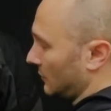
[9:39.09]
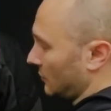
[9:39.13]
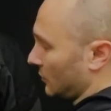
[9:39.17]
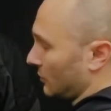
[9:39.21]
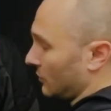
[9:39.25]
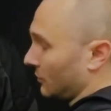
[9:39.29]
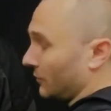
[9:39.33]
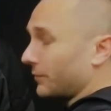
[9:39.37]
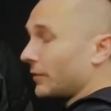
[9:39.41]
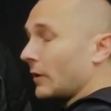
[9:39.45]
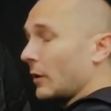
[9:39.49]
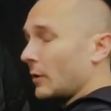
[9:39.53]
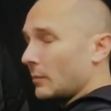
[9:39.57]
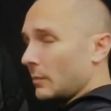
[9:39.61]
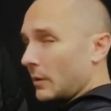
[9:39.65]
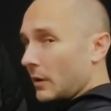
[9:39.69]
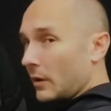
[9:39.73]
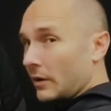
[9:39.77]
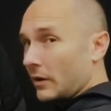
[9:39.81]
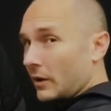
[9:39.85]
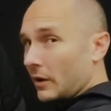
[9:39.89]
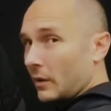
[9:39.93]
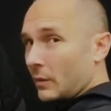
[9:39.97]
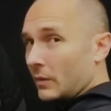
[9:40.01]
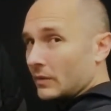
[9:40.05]
just a phone
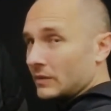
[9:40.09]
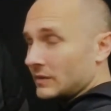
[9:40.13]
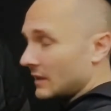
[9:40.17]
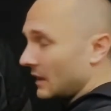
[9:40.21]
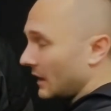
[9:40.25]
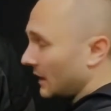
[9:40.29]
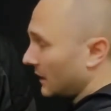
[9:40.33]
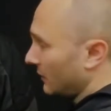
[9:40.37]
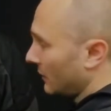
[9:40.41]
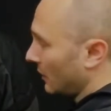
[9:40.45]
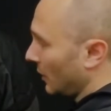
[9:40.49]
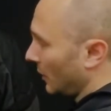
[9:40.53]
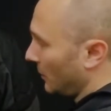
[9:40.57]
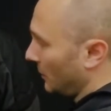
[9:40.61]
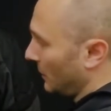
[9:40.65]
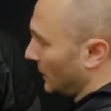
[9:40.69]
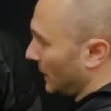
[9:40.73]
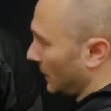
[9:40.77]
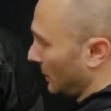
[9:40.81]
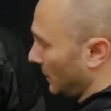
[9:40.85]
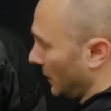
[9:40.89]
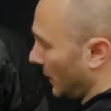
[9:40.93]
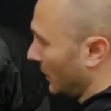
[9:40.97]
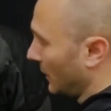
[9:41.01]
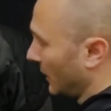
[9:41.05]
pocket on one side, you've got a
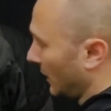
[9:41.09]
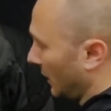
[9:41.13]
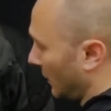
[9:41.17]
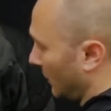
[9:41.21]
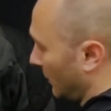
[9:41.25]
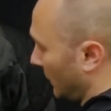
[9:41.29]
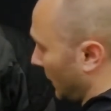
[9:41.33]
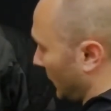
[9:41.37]
big pocket on